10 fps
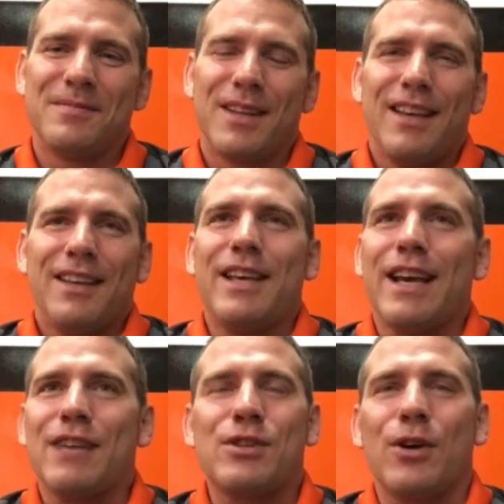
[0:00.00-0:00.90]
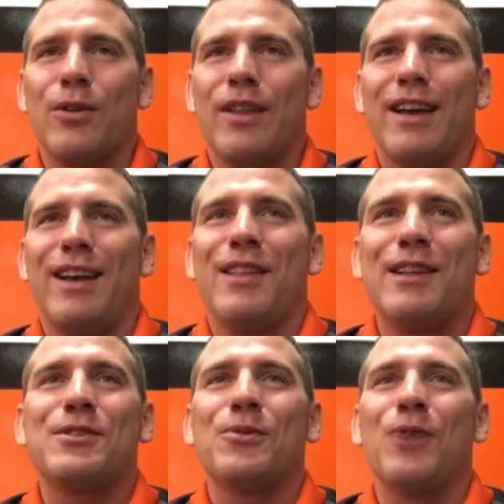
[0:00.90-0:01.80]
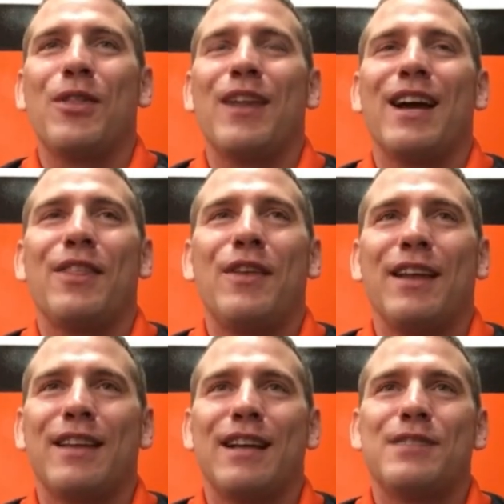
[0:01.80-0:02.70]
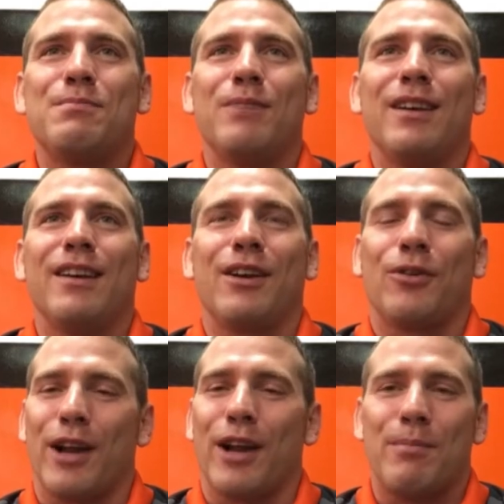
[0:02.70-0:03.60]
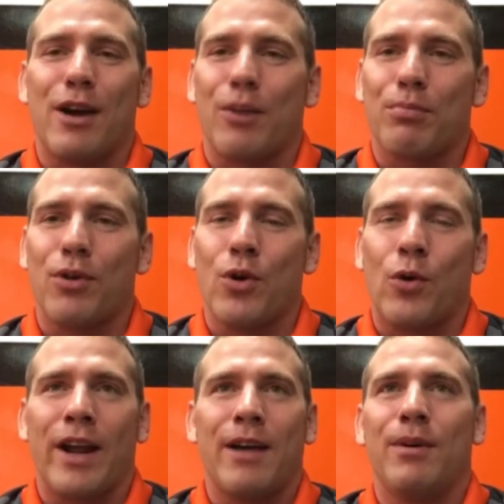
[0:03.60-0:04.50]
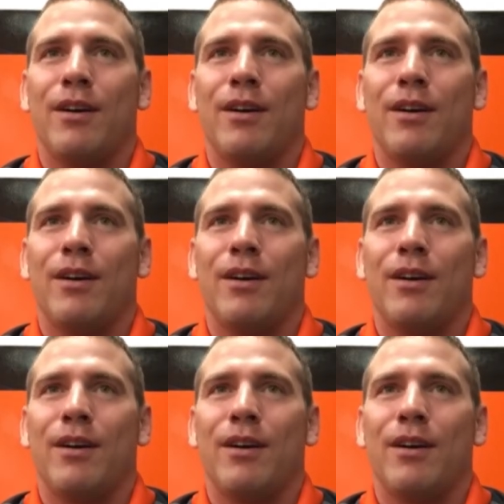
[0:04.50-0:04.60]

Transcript: Yeah, so that's the one thing I think that's great about our program.